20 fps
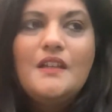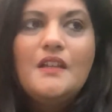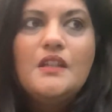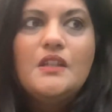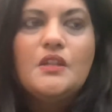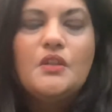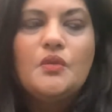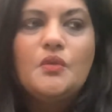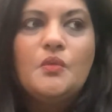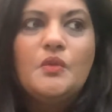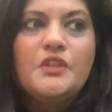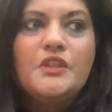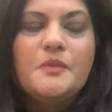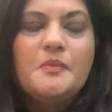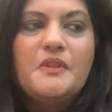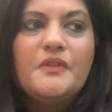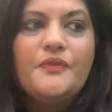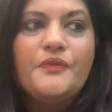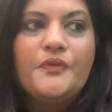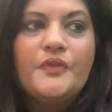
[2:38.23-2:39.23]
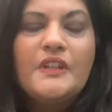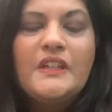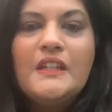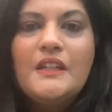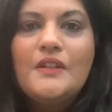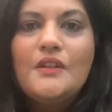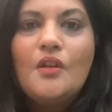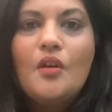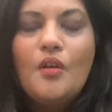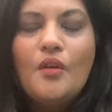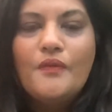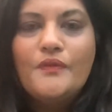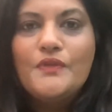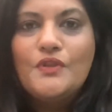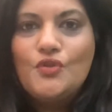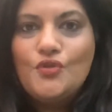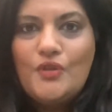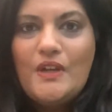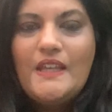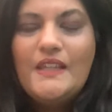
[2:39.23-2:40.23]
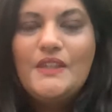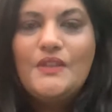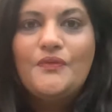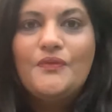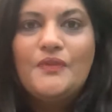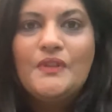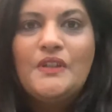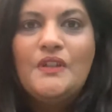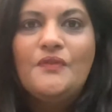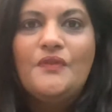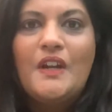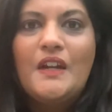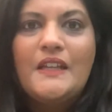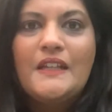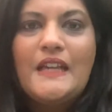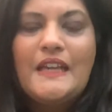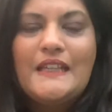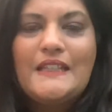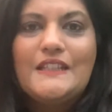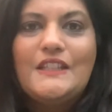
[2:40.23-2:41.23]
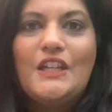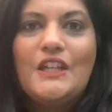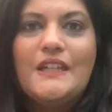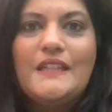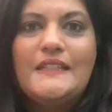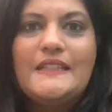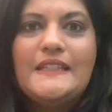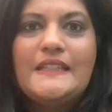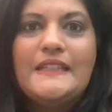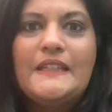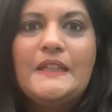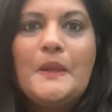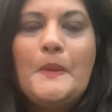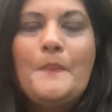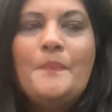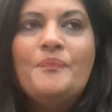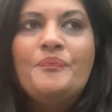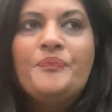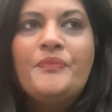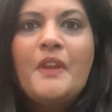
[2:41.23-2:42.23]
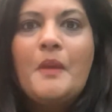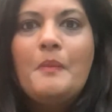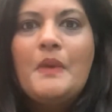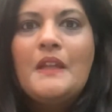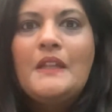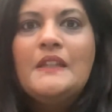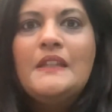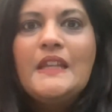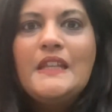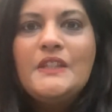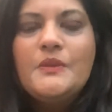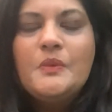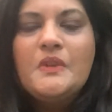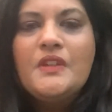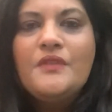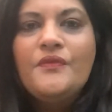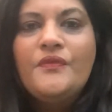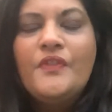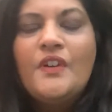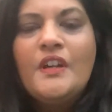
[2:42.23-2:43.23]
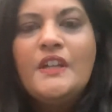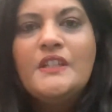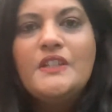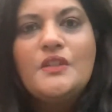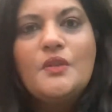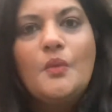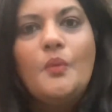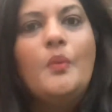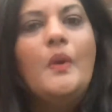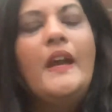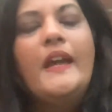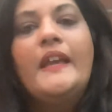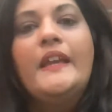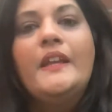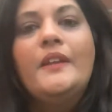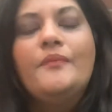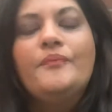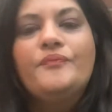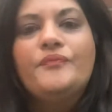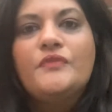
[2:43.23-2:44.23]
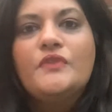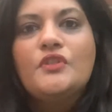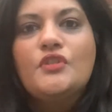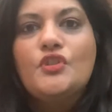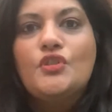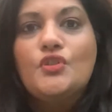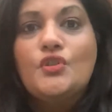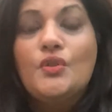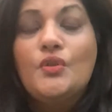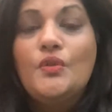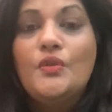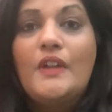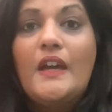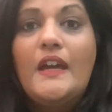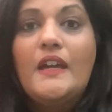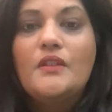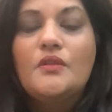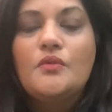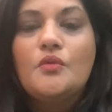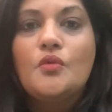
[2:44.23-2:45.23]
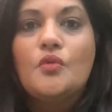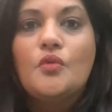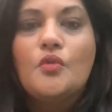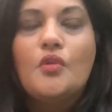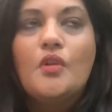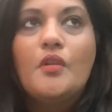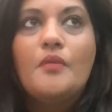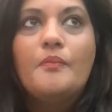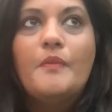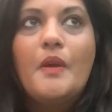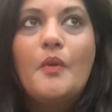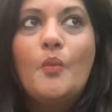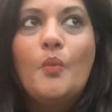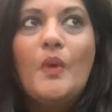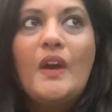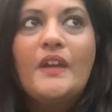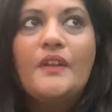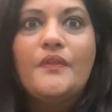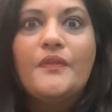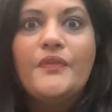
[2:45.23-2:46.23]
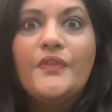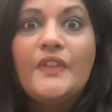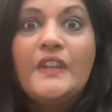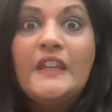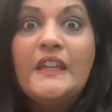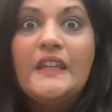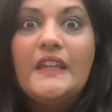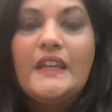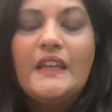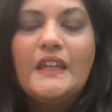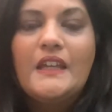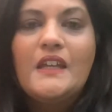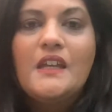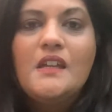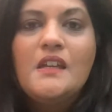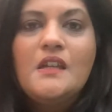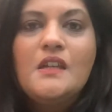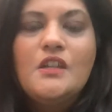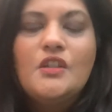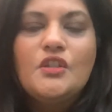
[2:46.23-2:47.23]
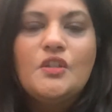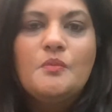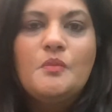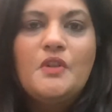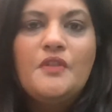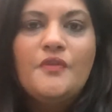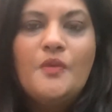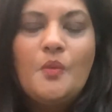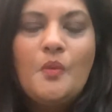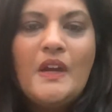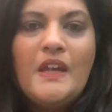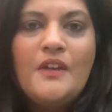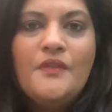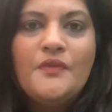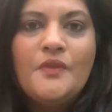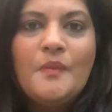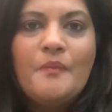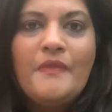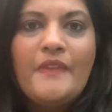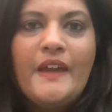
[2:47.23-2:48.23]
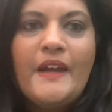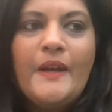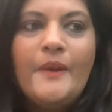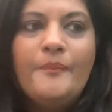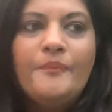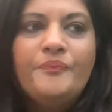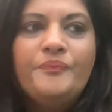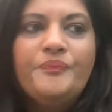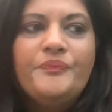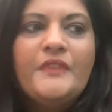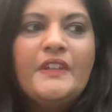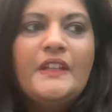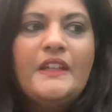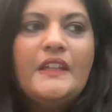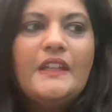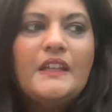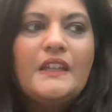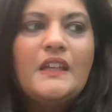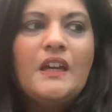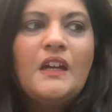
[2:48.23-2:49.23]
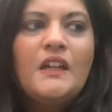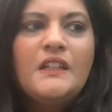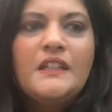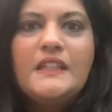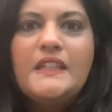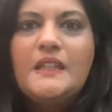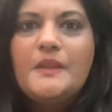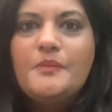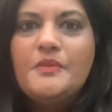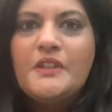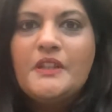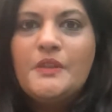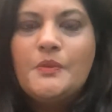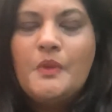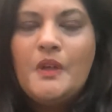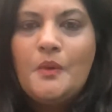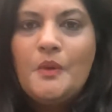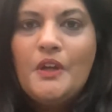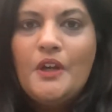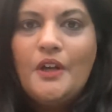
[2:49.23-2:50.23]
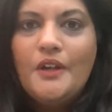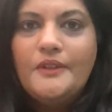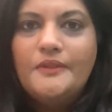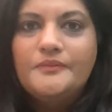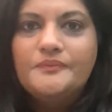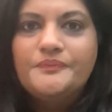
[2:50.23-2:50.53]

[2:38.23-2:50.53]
So we want to be free of stress, free of anxiety, but unless we can find a way to do that, or a way of thinking to move away from that, it kind of keeps us where we are.